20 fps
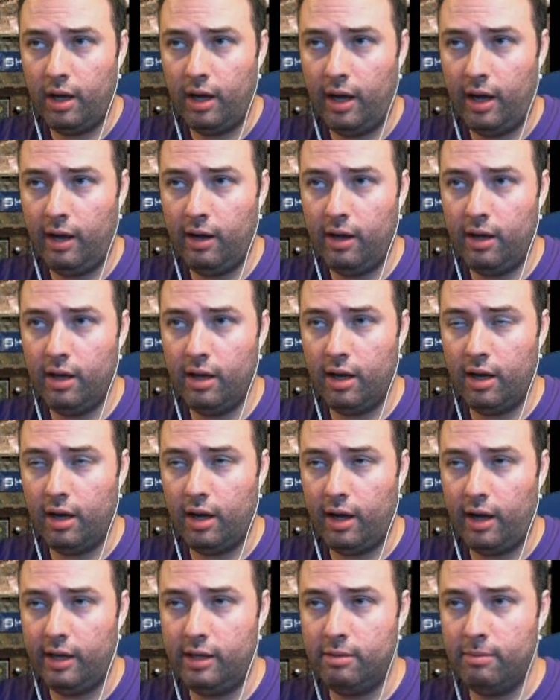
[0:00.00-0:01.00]
I uh,
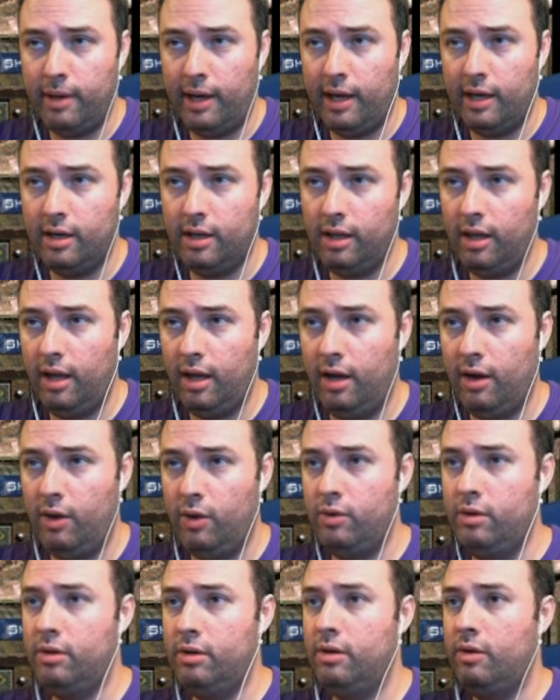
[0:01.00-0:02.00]
I demand a
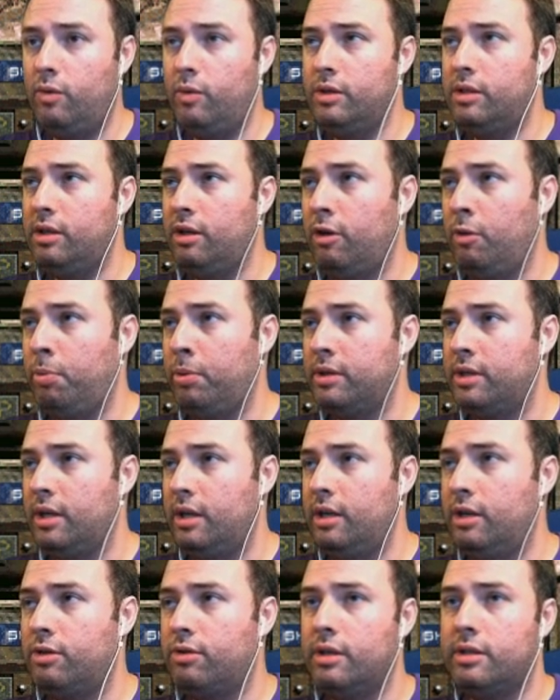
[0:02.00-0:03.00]
loan with zero
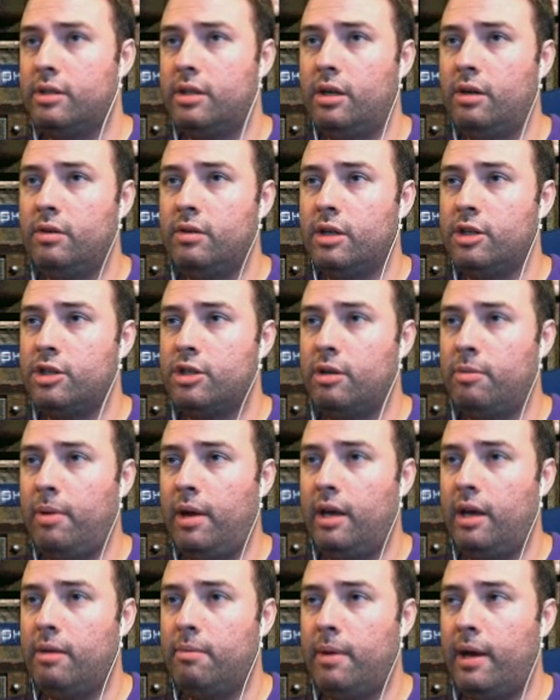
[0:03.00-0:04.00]
percent interest and no intention of
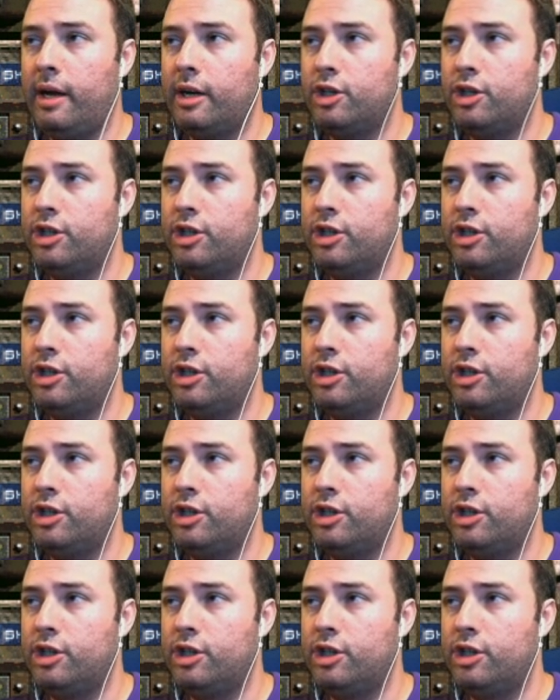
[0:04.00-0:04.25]
paying it back.